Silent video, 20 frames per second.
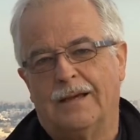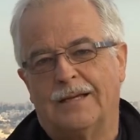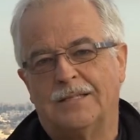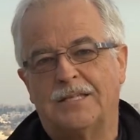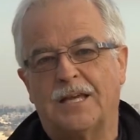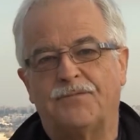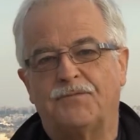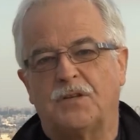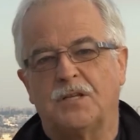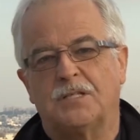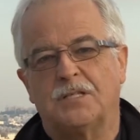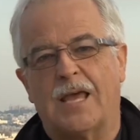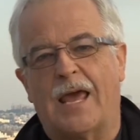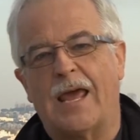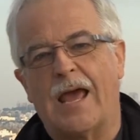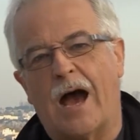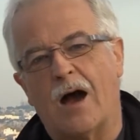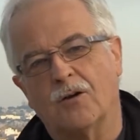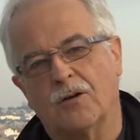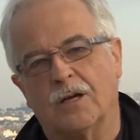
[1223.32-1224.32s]
as if to
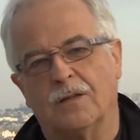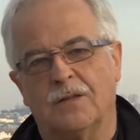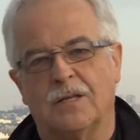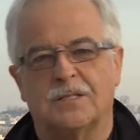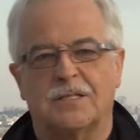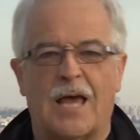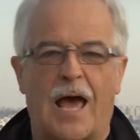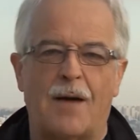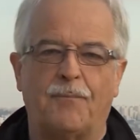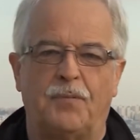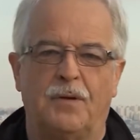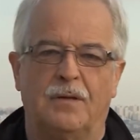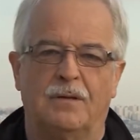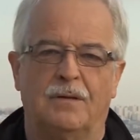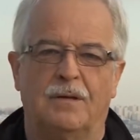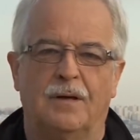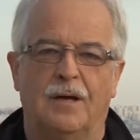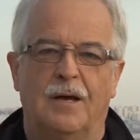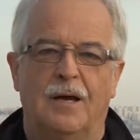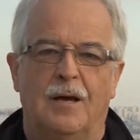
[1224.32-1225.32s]
say, how can this
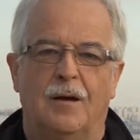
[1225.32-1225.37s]
happen?